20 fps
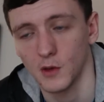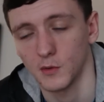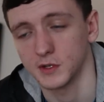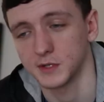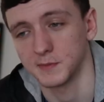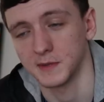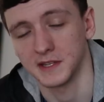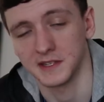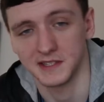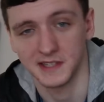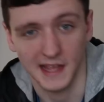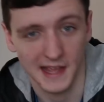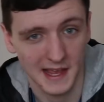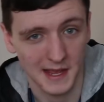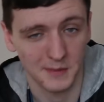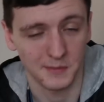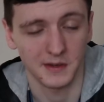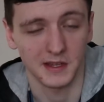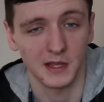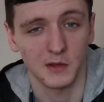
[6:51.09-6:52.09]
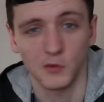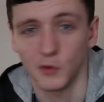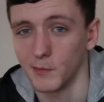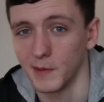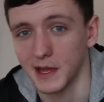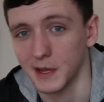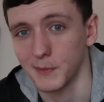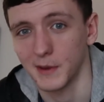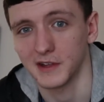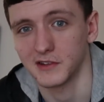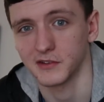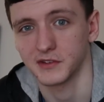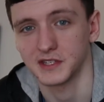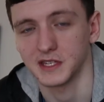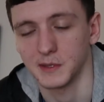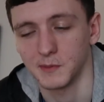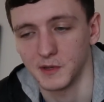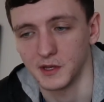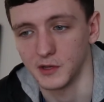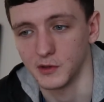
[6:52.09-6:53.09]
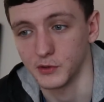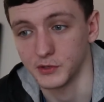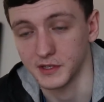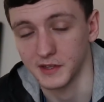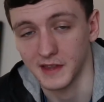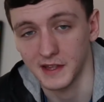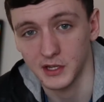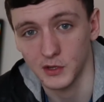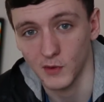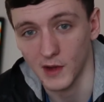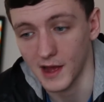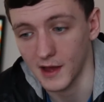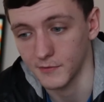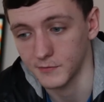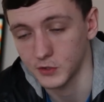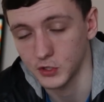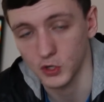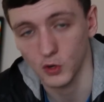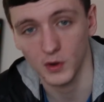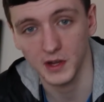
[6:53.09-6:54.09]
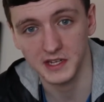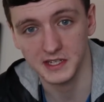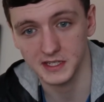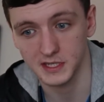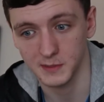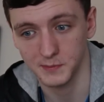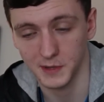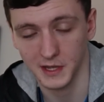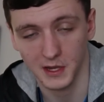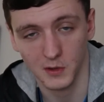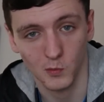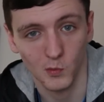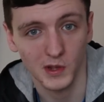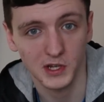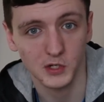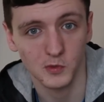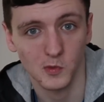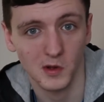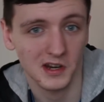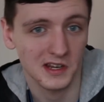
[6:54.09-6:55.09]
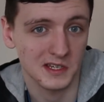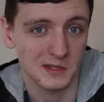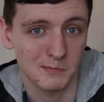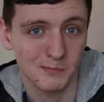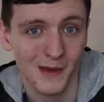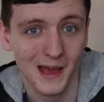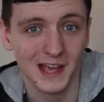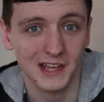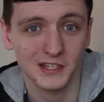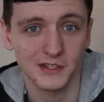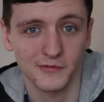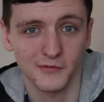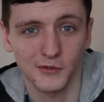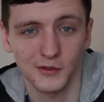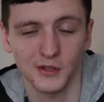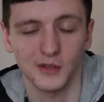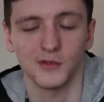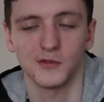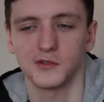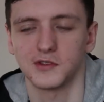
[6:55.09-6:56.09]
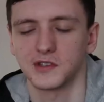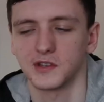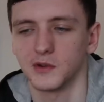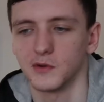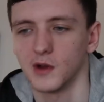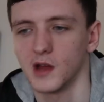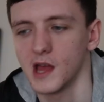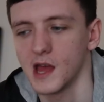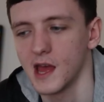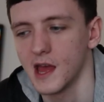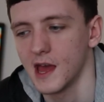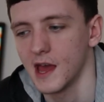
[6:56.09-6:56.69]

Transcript: which means AMD will make better CPUs, and then you'll have choice to pick which one is best for you. So.